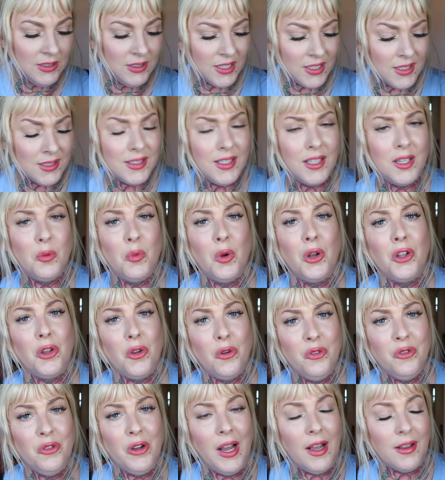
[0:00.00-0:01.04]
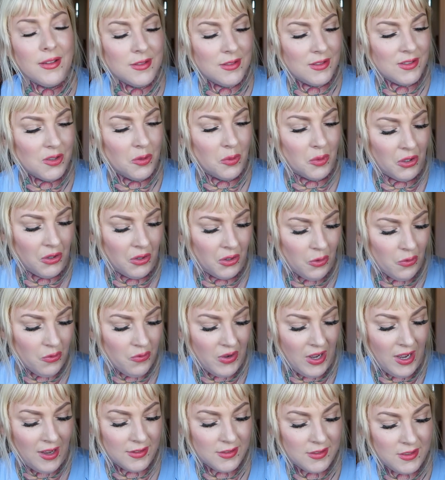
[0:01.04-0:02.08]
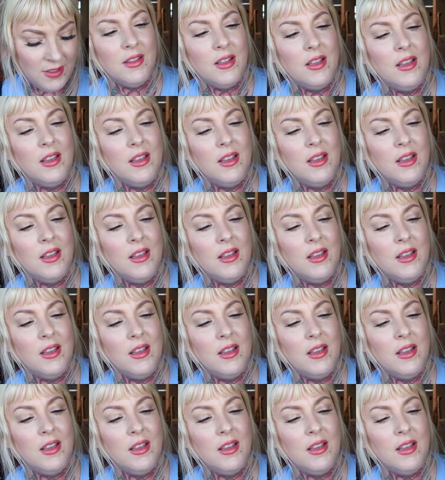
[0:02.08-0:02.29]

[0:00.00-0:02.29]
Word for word: Like I said, I want to go fast, so we're going to go fast.